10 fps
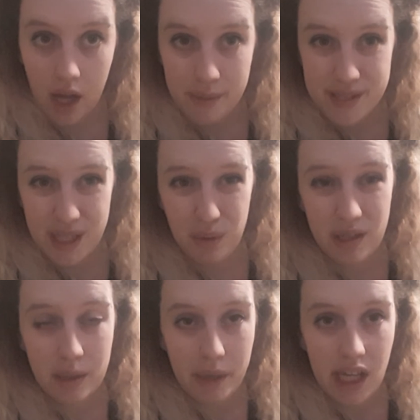I will see you
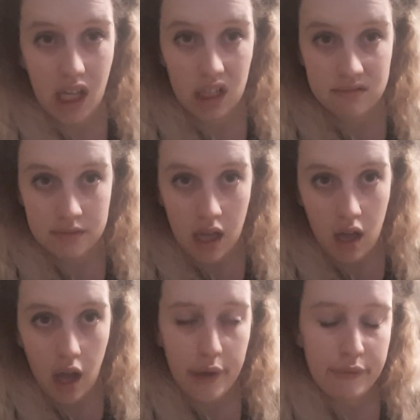all in a week.
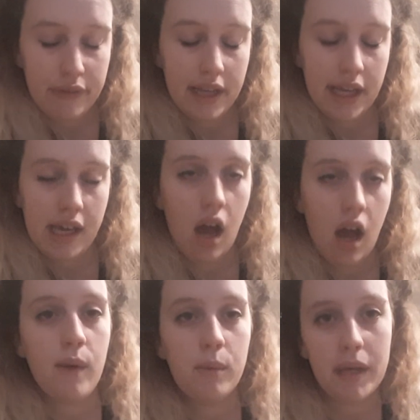Hopefully
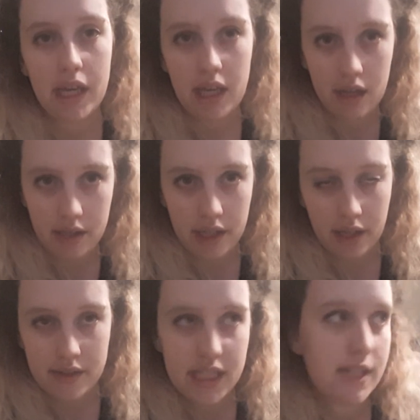I will be,
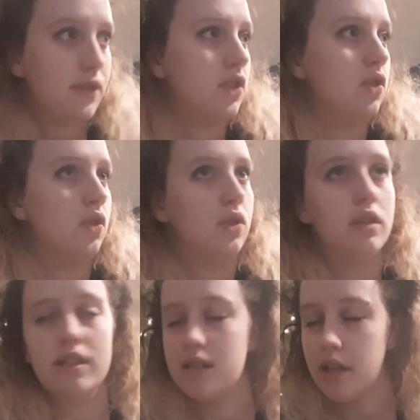6 foot
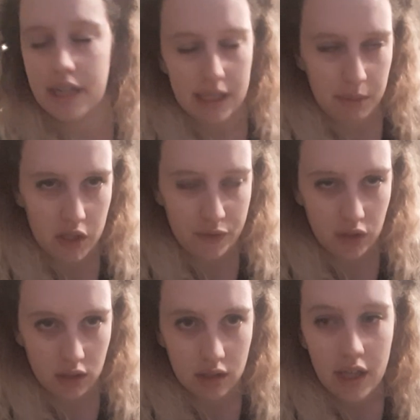tall, stunningly
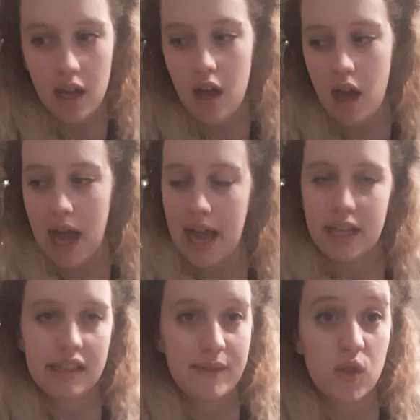beautiful,
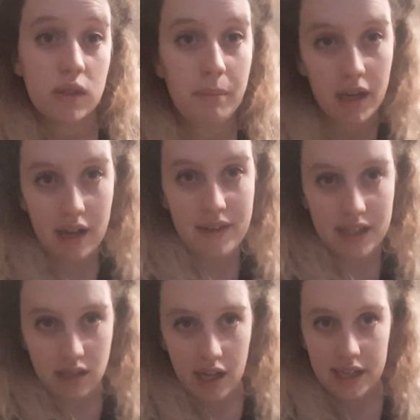and have sorted my life
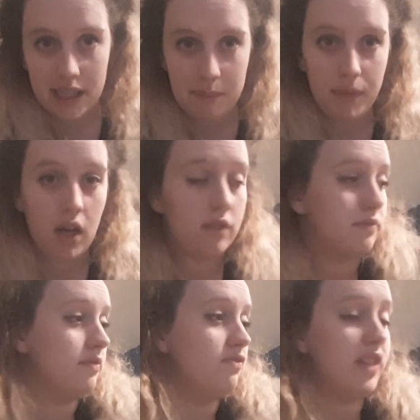out entirely. But
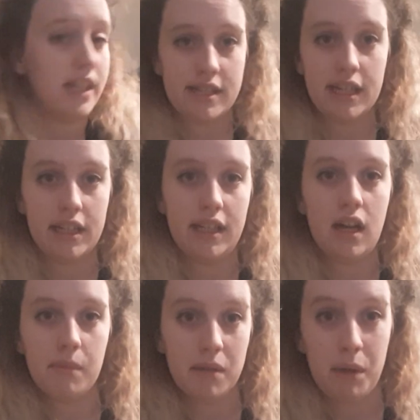realistically,
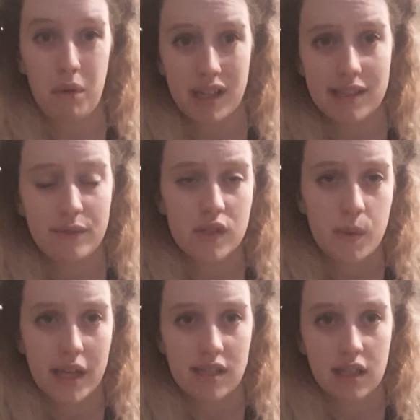I'm going to be wearing a different
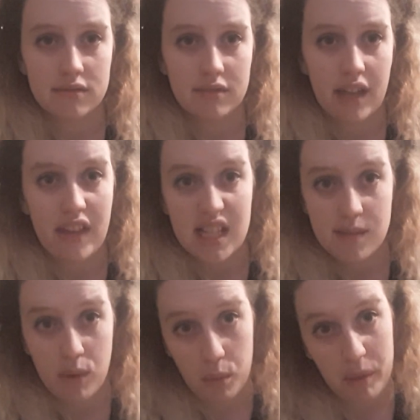sweater, and
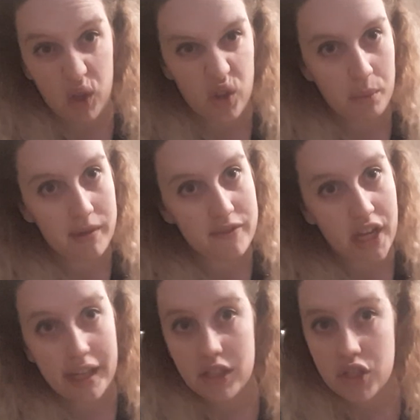that's probably all that will have
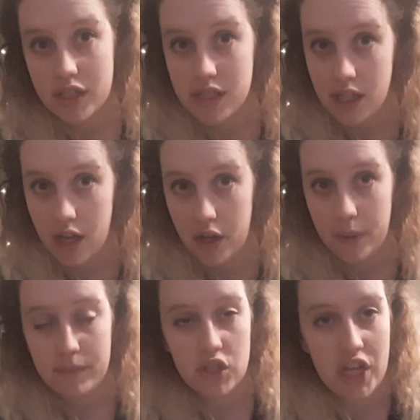changed.
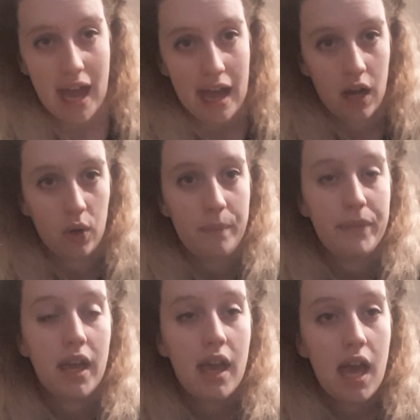So, ciao,
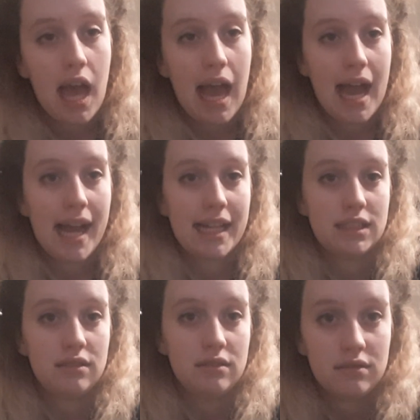
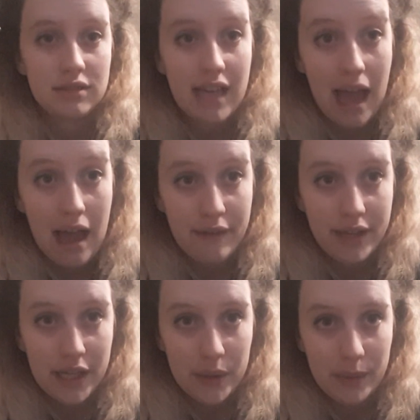and have
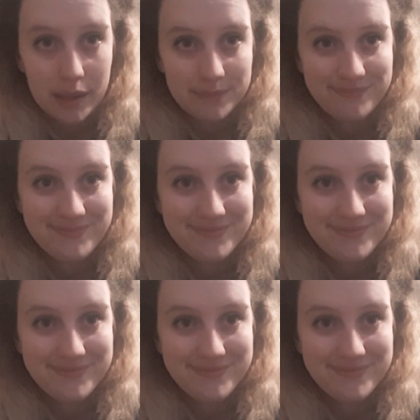a good one.